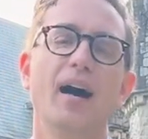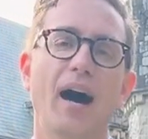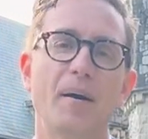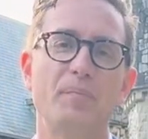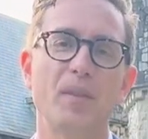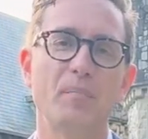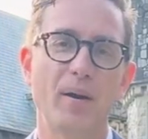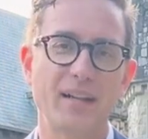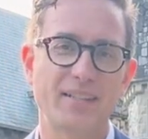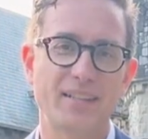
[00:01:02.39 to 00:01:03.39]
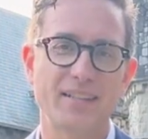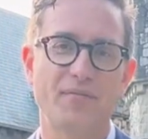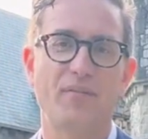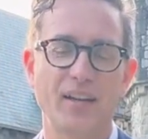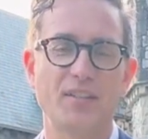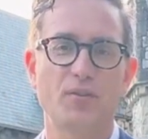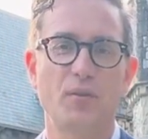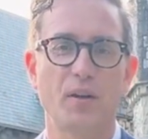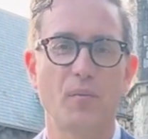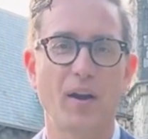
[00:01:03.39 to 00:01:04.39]
But it's this funny
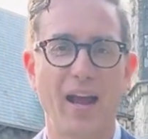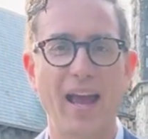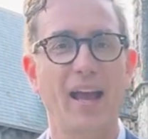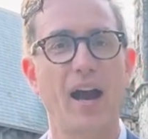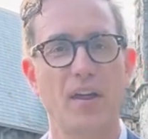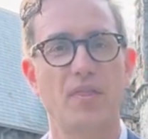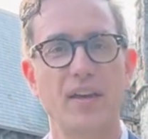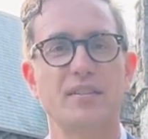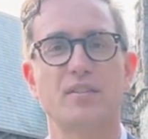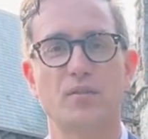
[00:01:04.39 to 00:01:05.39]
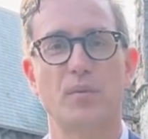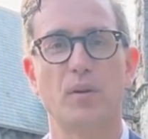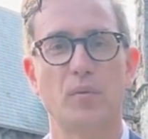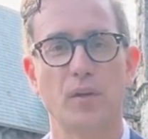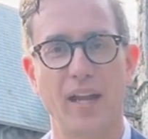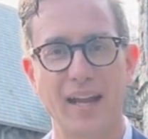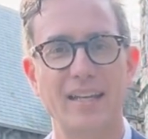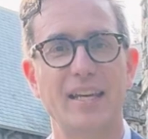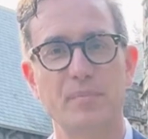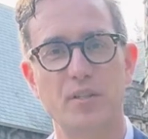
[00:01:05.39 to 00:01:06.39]
story where AI thinks it's a real word and
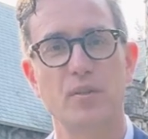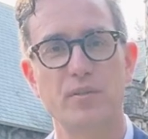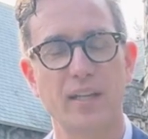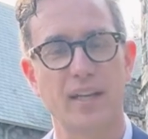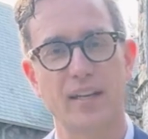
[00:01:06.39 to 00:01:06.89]
keeps using it.